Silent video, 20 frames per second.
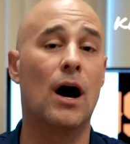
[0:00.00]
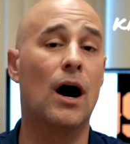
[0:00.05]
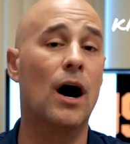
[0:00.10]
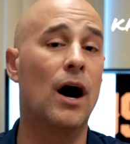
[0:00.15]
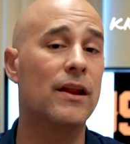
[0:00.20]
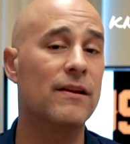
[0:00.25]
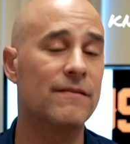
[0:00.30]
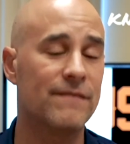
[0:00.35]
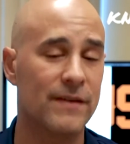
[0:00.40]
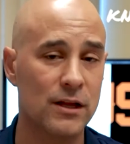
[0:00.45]

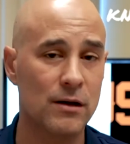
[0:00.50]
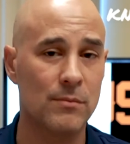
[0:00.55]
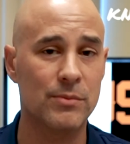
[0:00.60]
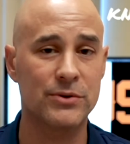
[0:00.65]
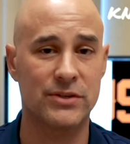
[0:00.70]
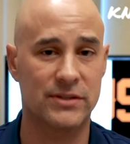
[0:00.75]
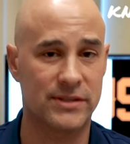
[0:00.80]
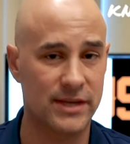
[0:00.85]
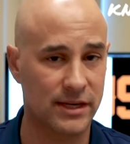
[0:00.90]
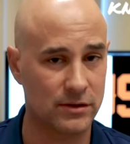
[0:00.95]
unavailable
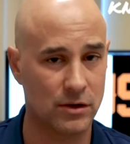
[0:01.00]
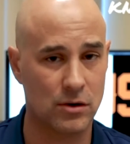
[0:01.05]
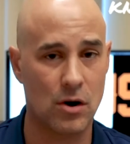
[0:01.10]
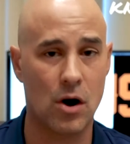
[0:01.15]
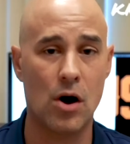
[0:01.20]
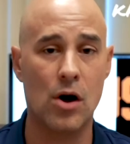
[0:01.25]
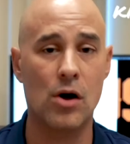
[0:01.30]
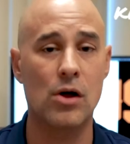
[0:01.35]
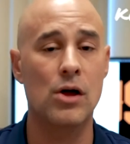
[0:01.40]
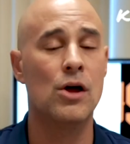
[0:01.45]
to take the
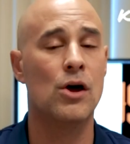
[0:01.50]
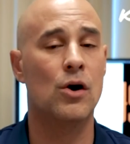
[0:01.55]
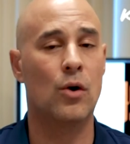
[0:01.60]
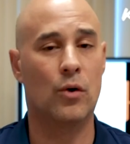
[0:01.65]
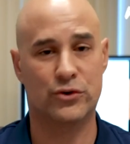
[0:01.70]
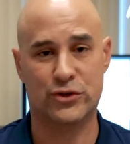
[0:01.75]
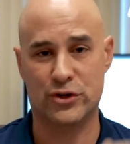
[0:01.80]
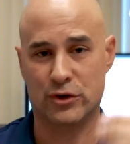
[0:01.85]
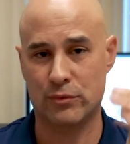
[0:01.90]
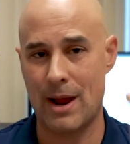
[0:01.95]
call
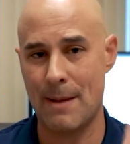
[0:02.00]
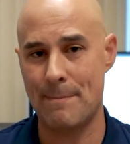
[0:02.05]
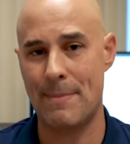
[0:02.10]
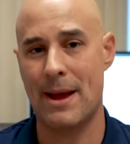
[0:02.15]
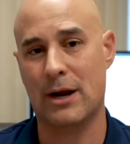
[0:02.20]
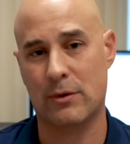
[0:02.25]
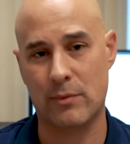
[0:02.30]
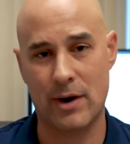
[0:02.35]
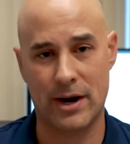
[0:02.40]
or to write back